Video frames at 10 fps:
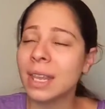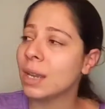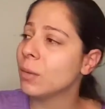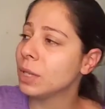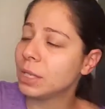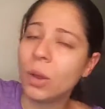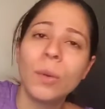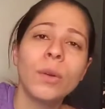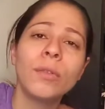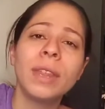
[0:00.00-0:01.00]
And then he he's
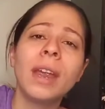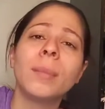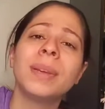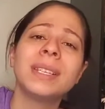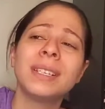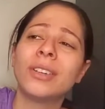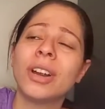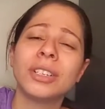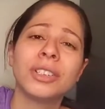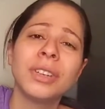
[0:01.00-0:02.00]
going over there and pissing
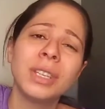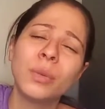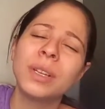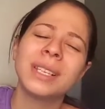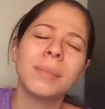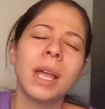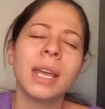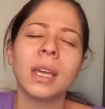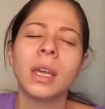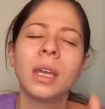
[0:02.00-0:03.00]
across the street in the woods. I'm
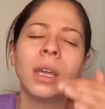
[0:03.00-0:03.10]
like,